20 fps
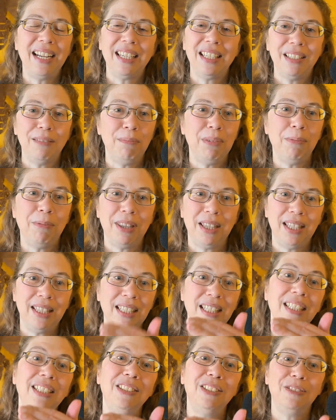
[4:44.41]
It can be within
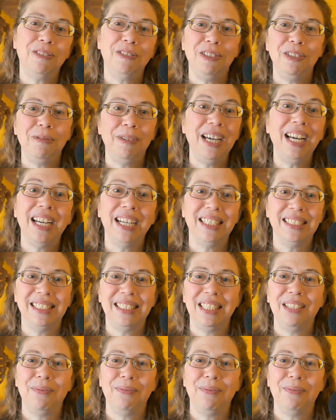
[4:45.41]
the Eastern U.S.